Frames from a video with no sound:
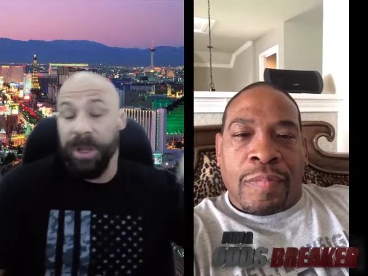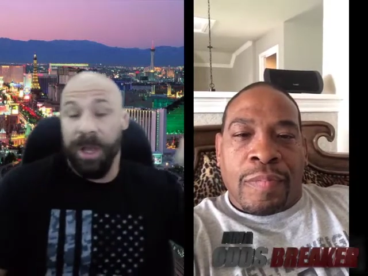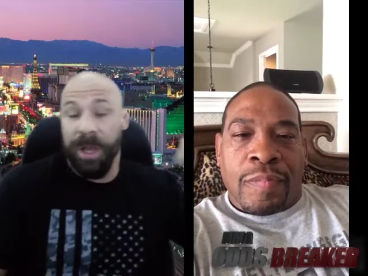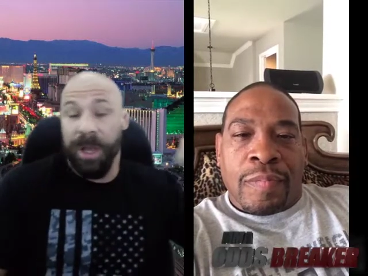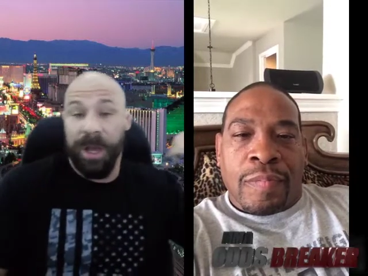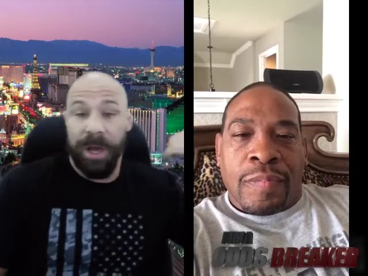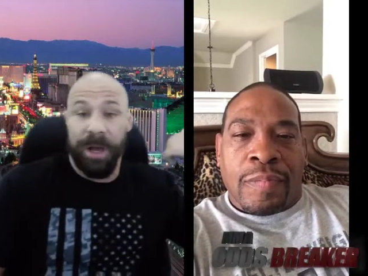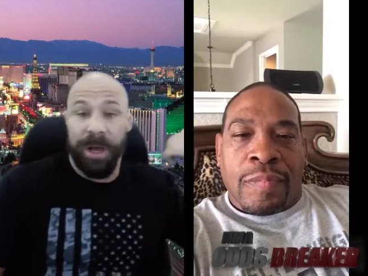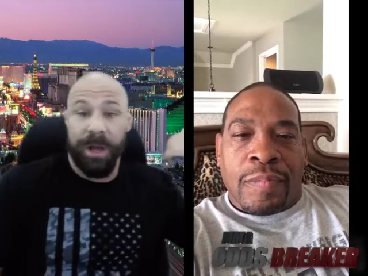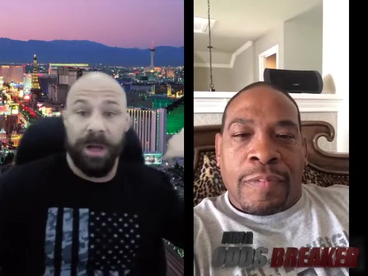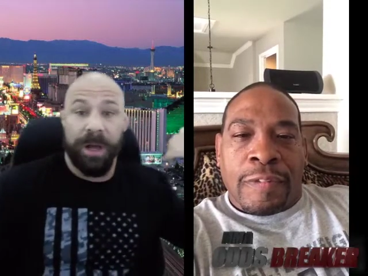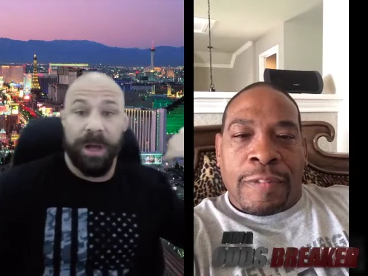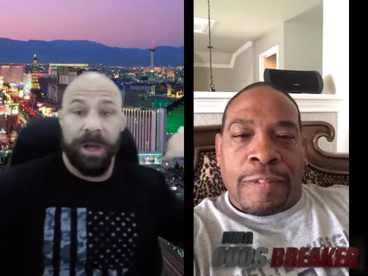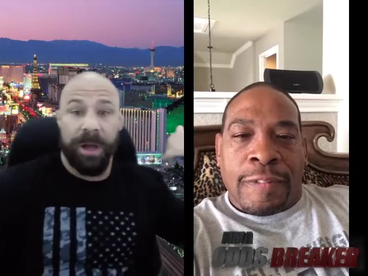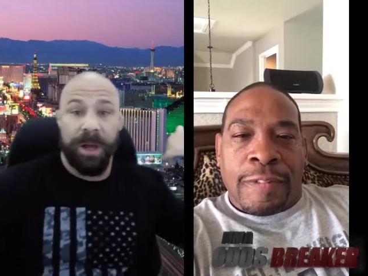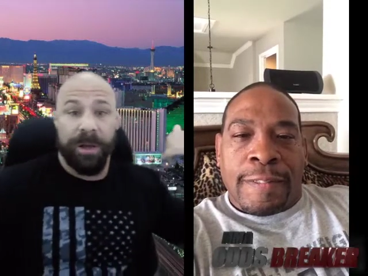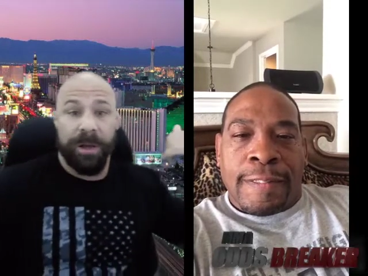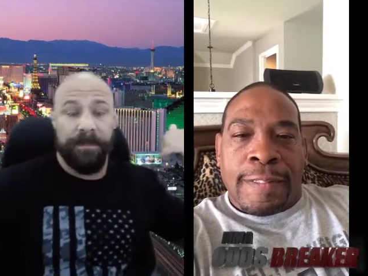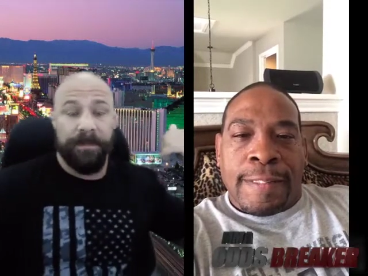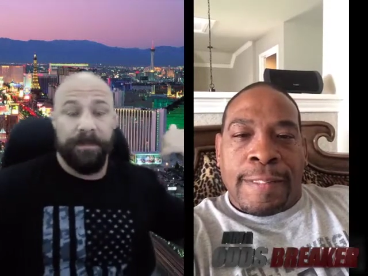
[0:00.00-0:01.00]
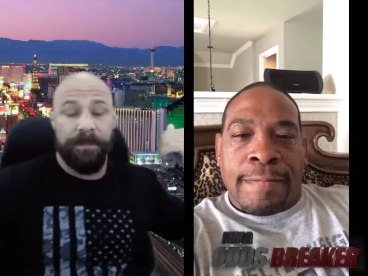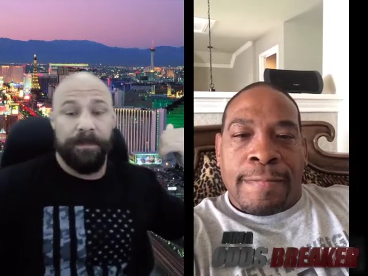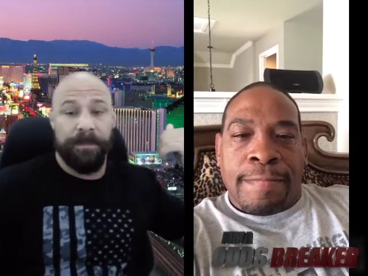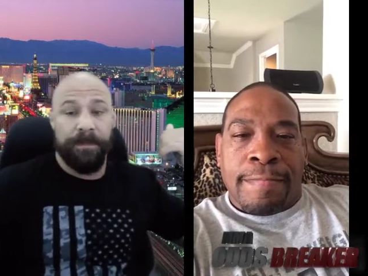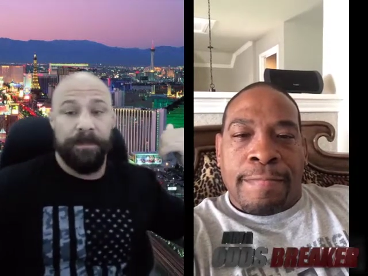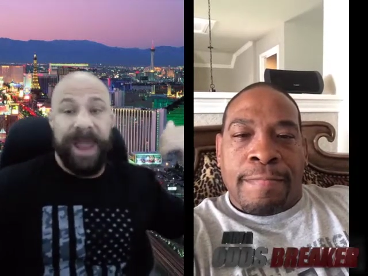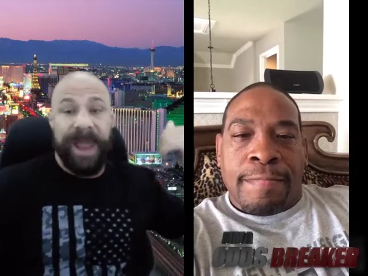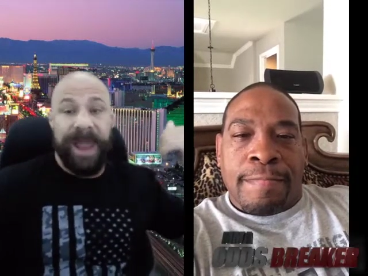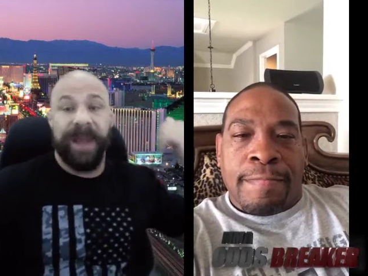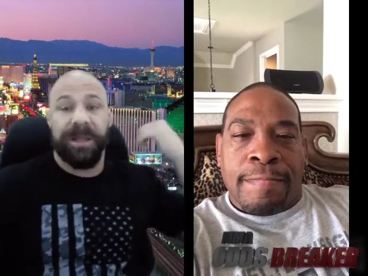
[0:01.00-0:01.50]
Speaker 1: Uh, uh,
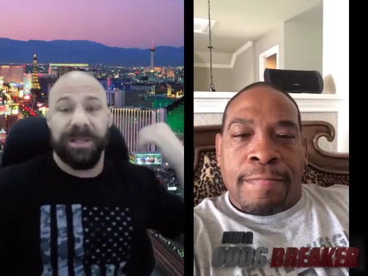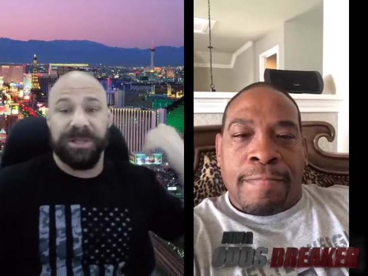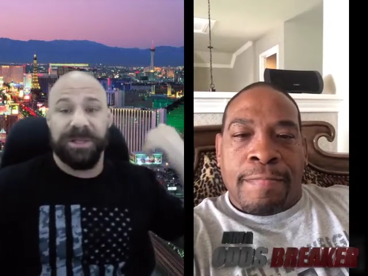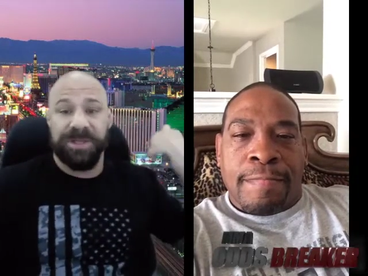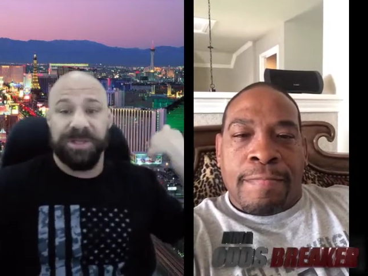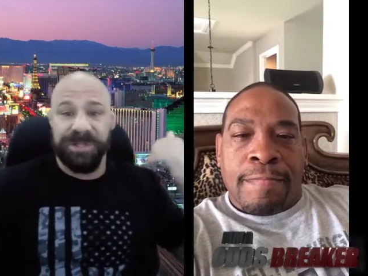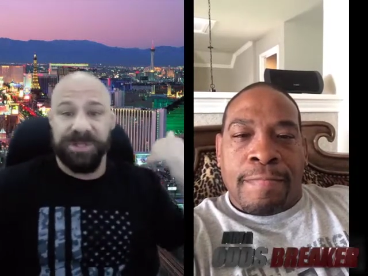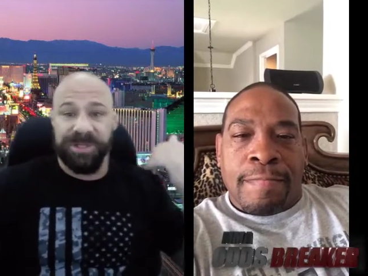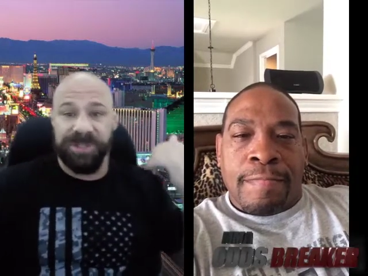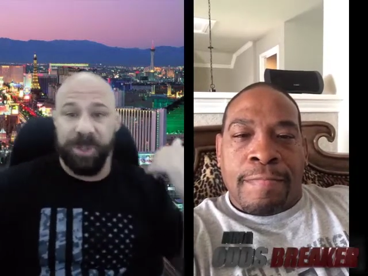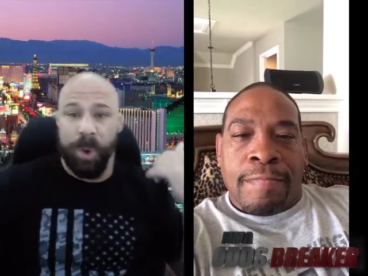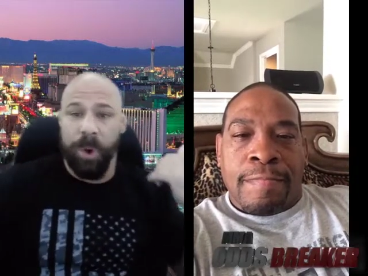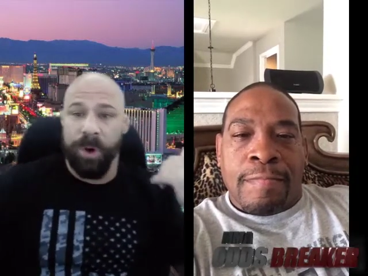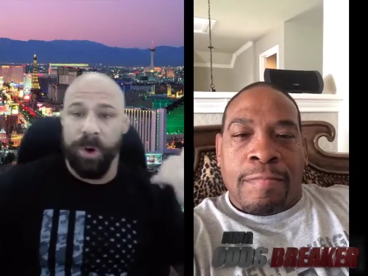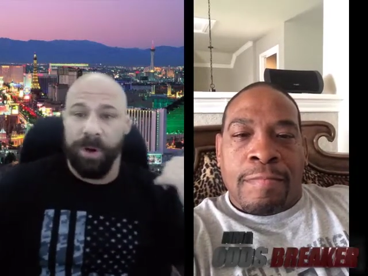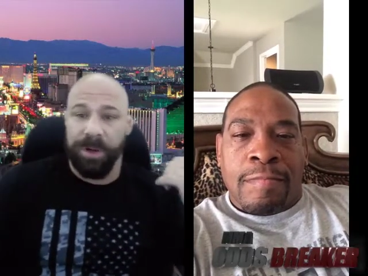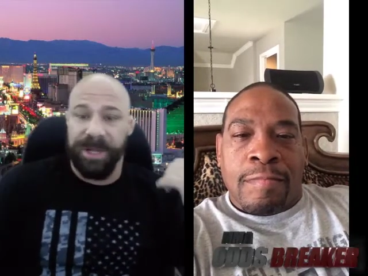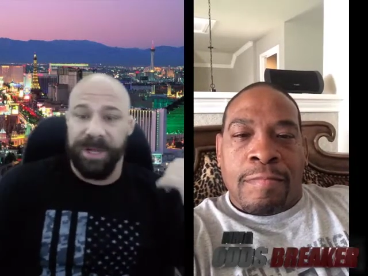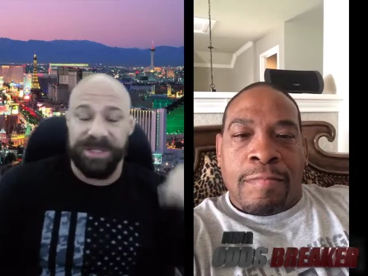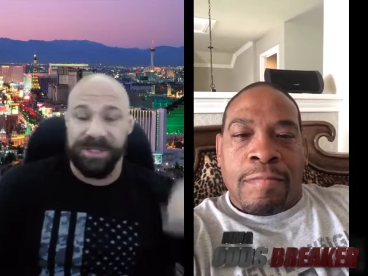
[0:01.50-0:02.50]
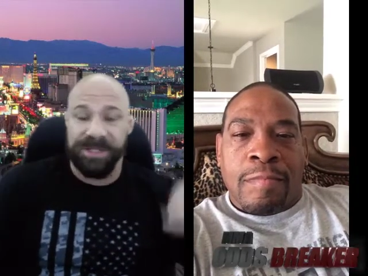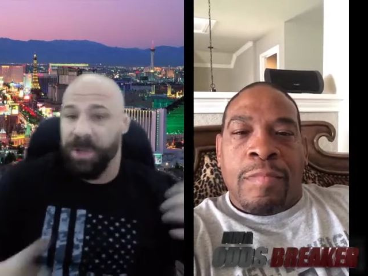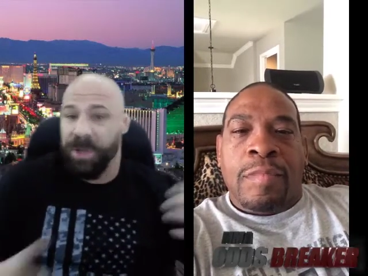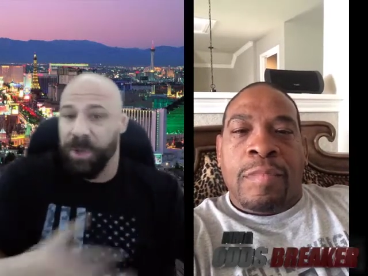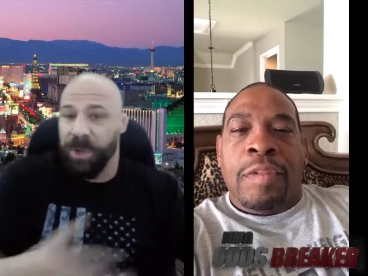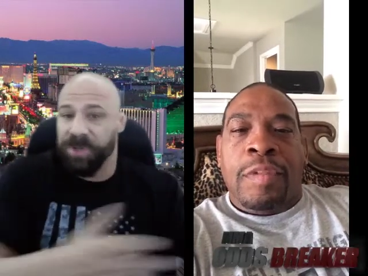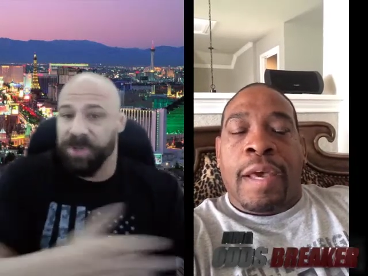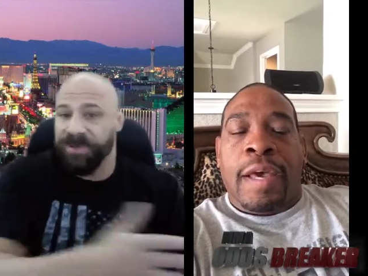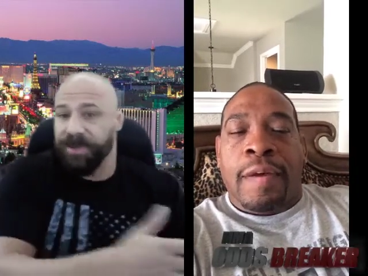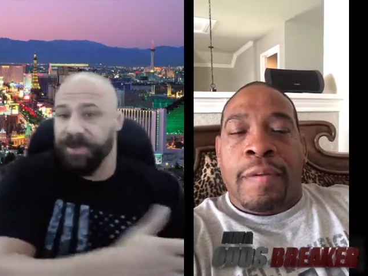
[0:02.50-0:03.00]
Manning is always in the corner. That's his
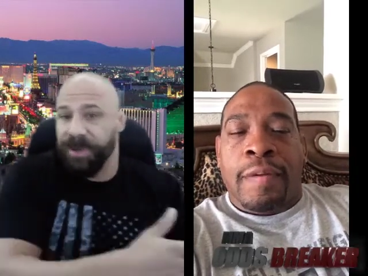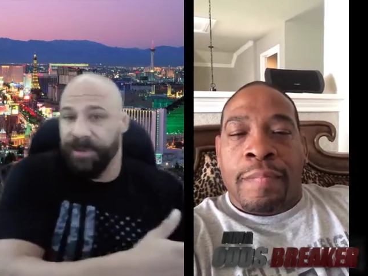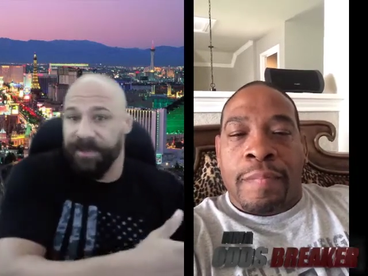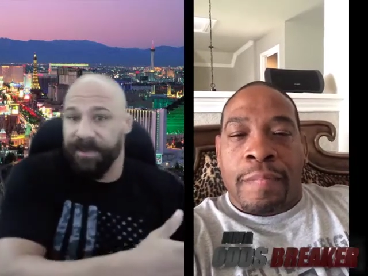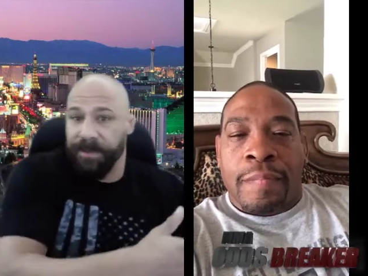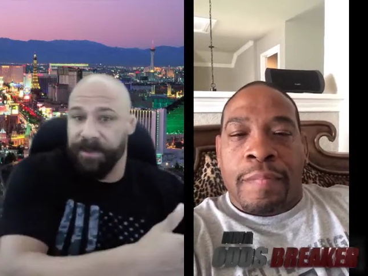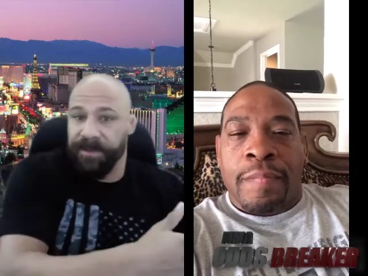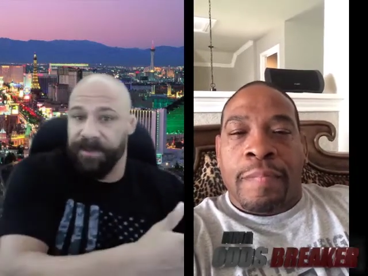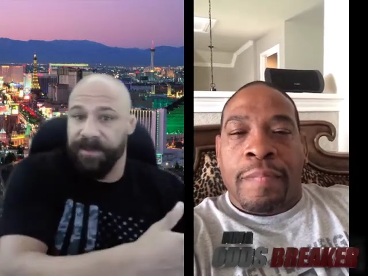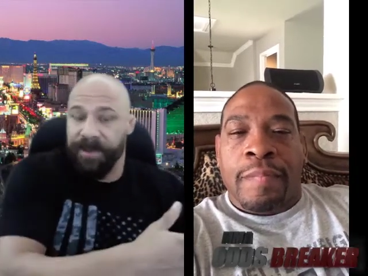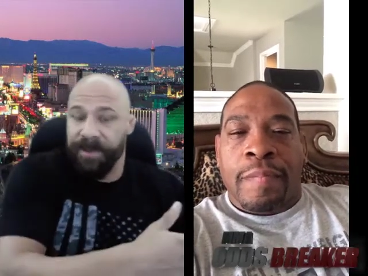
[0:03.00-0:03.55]
coach yeah. from, from,